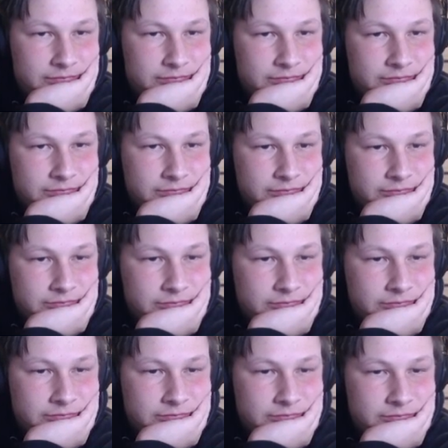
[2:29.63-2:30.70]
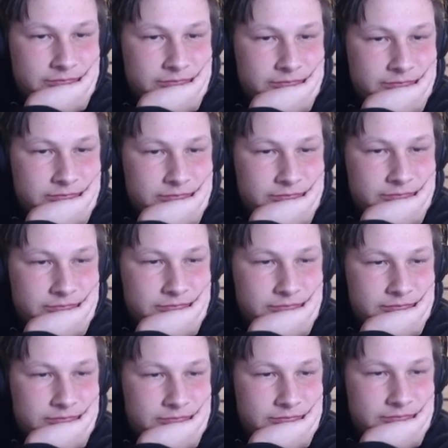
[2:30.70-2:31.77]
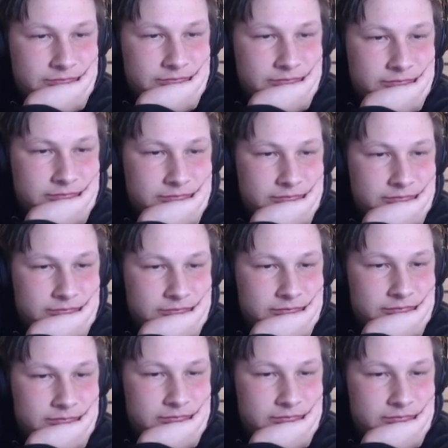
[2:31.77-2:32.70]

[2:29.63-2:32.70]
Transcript: Nobody speaks.